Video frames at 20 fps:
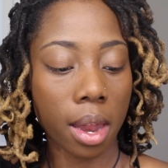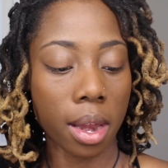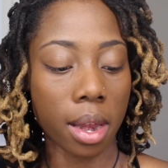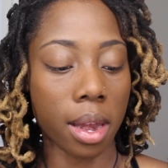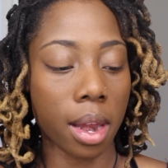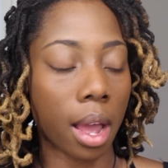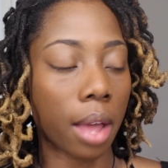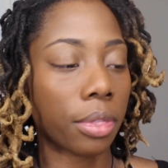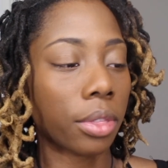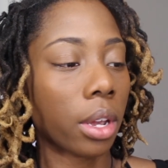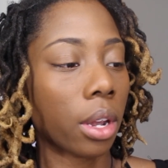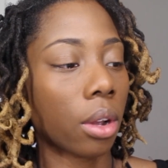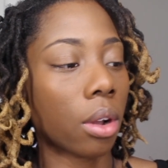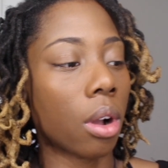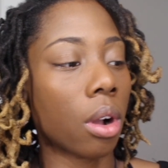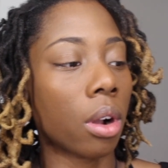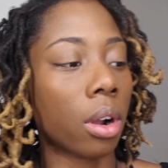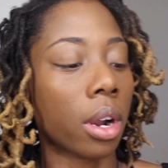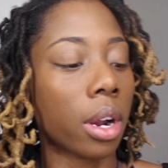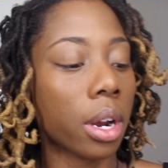not that
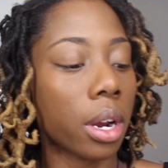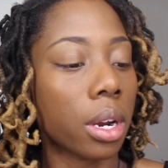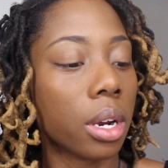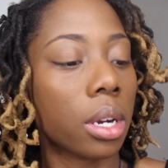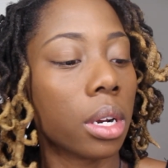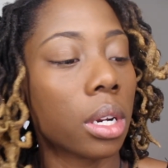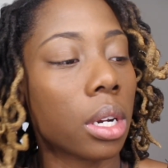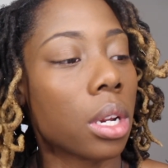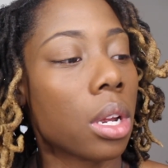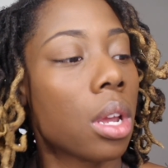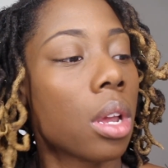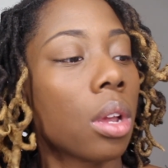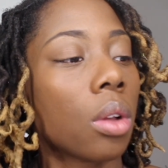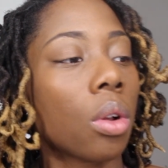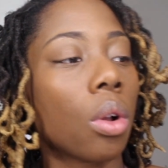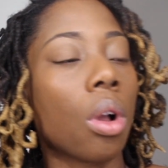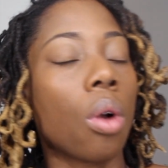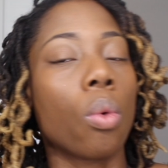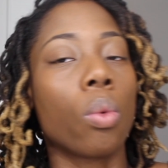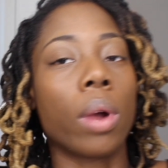hard.
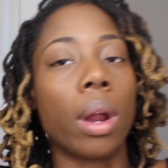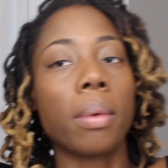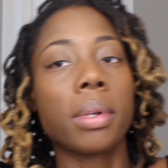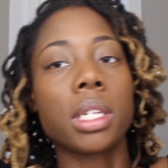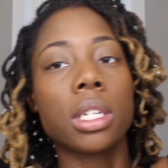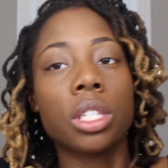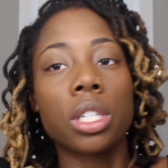What I would